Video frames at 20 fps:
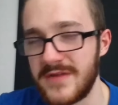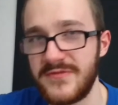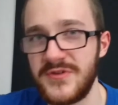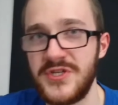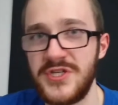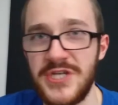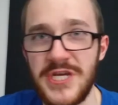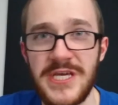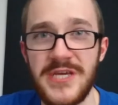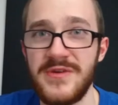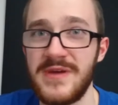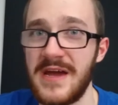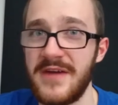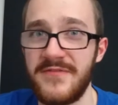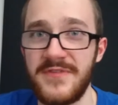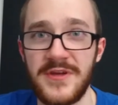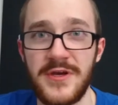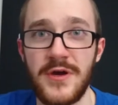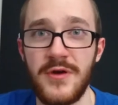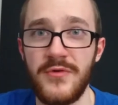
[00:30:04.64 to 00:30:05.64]
kind of shit you
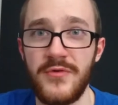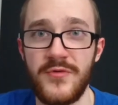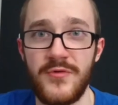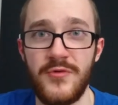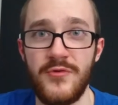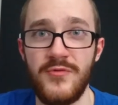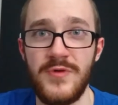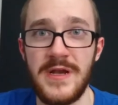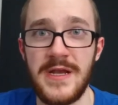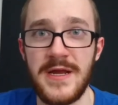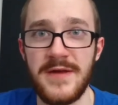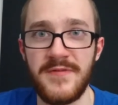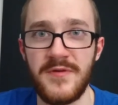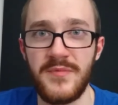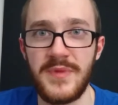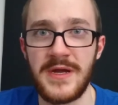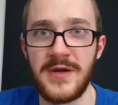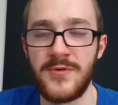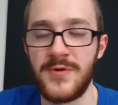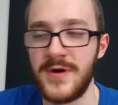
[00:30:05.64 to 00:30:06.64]
have to go through, really, if
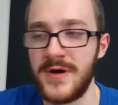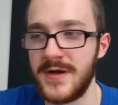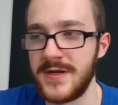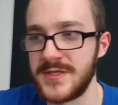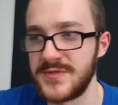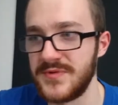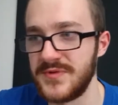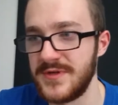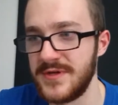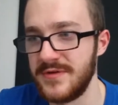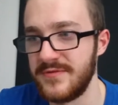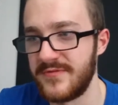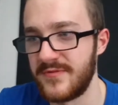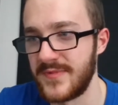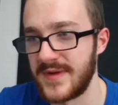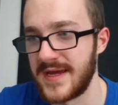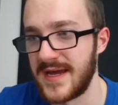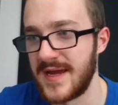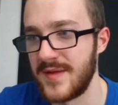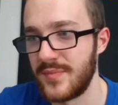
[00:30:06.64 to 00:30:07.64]
I'm being quite honest with you,
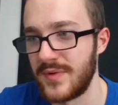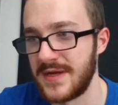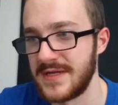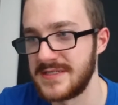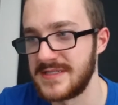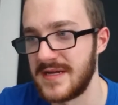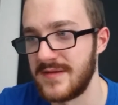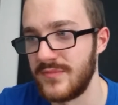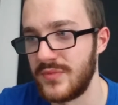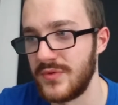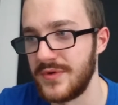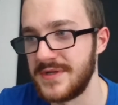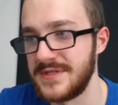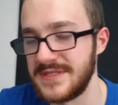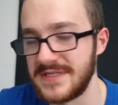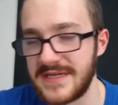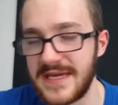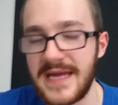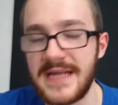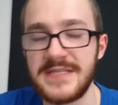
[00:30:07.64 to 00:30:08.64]
from a gameplay
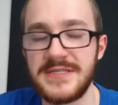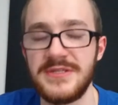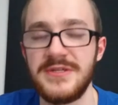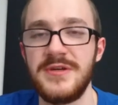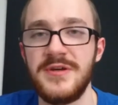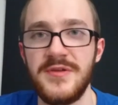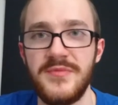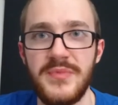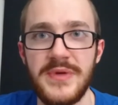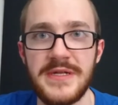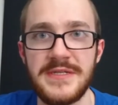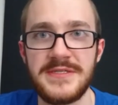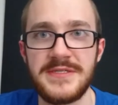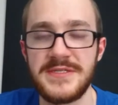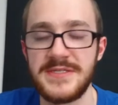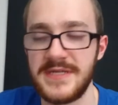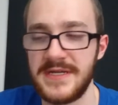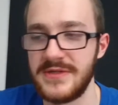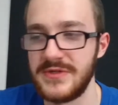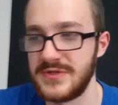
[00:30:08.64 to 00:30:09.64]
standpoint, to get to the good
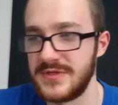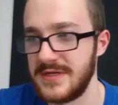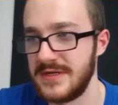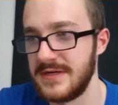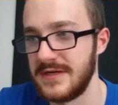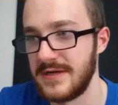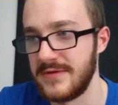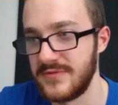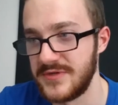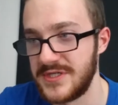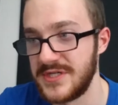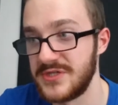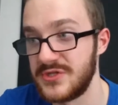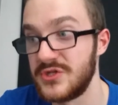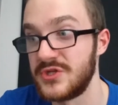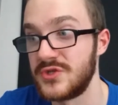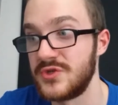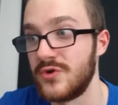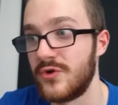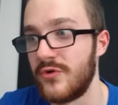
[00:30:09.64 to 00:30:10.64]
bits, in, uh, which
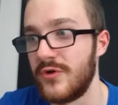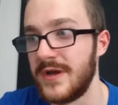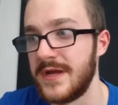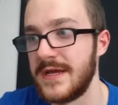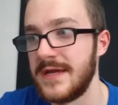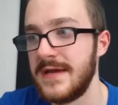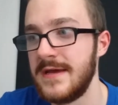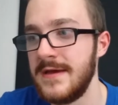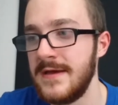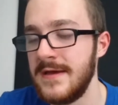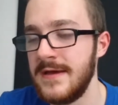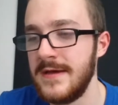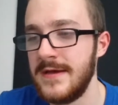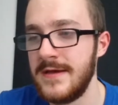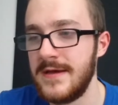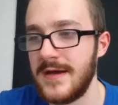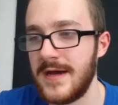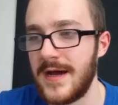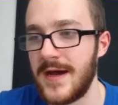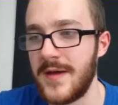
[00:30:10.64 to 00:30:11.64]
is the story,
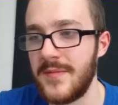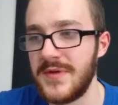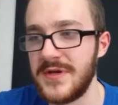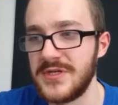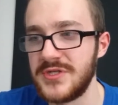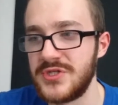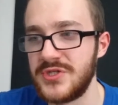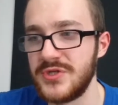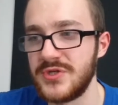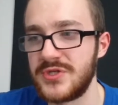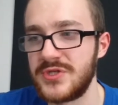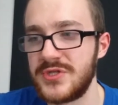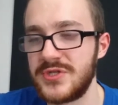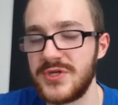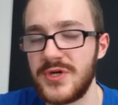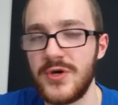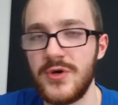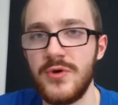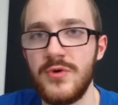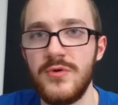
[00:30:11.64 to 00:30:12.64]
um, is
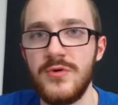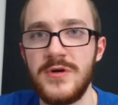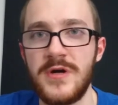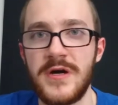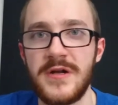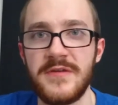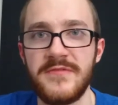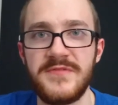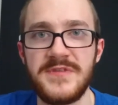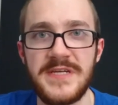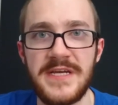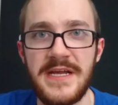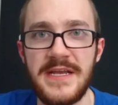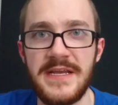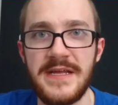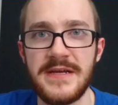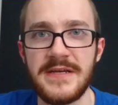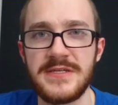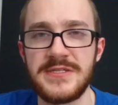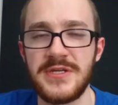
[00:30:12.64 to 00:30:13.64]
just so kind of
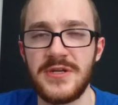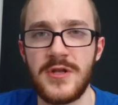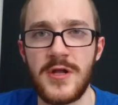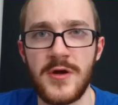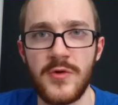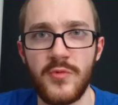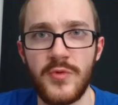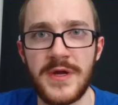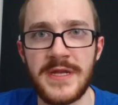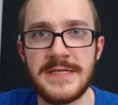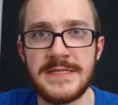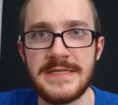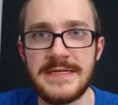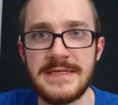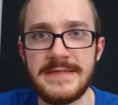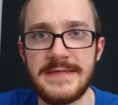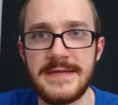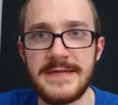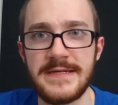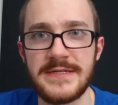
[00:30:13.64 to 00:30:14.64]
tedious and long
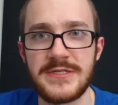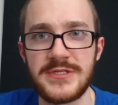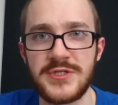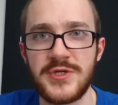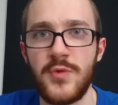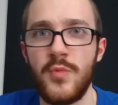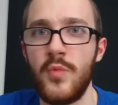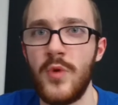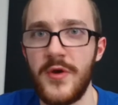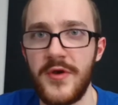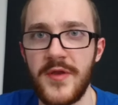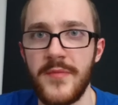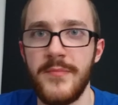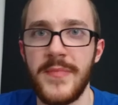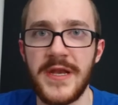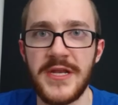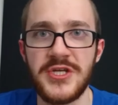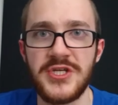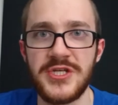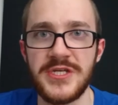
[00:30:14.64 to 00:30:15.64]
winded that it somewhat
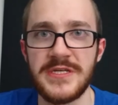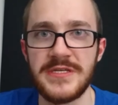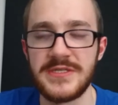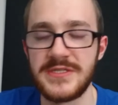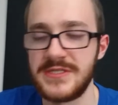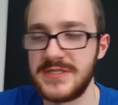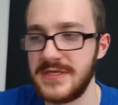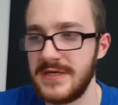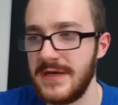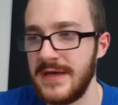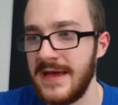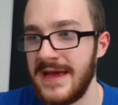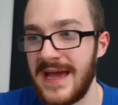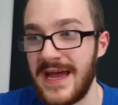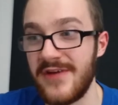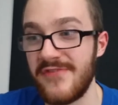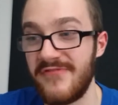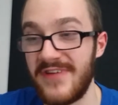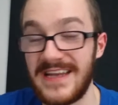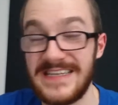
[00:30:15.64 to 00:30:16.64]
diminishes
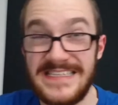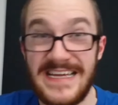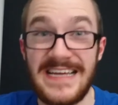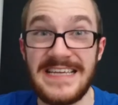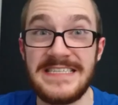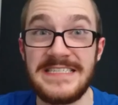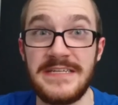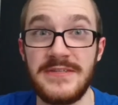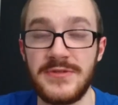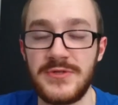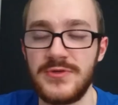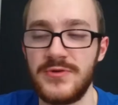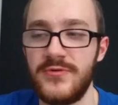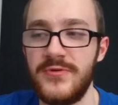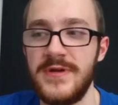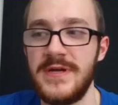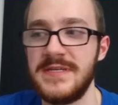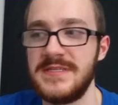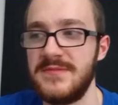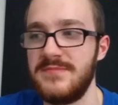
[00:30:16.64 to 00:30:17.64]
how fantastic the
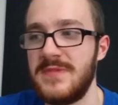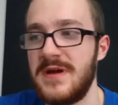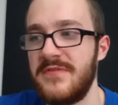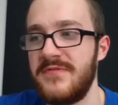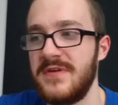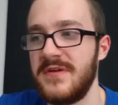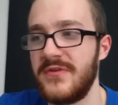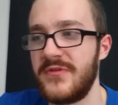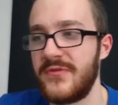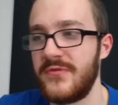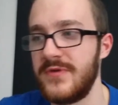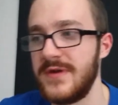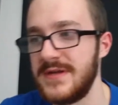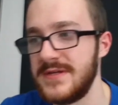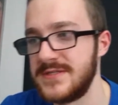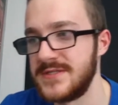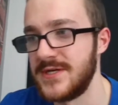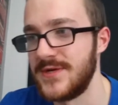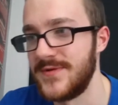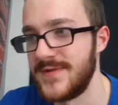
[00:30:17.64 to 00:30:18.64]
story is in Mafia 3.
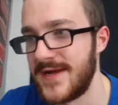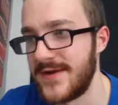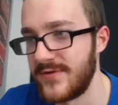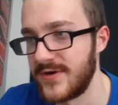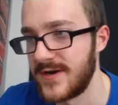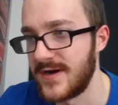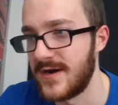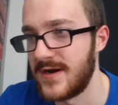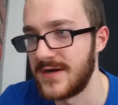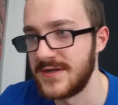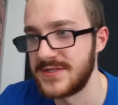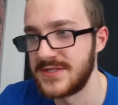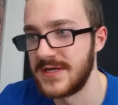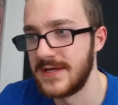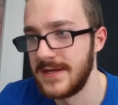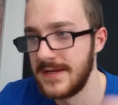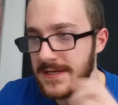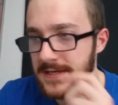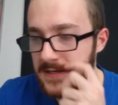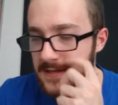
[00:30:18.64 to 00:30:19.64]
So in that regard,